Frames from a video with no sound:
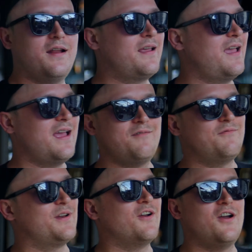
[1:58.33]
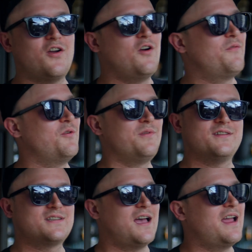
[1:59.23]
again, when you're hungover, when you're
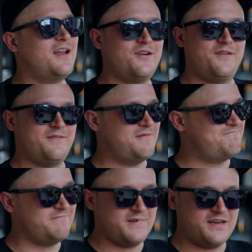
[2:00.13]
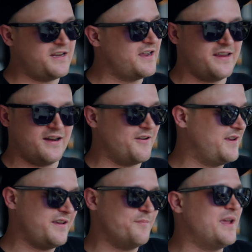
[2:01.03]
tired,
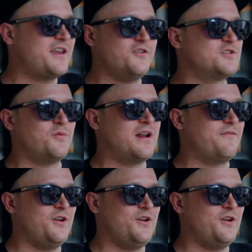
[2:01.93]
you make use of whatever you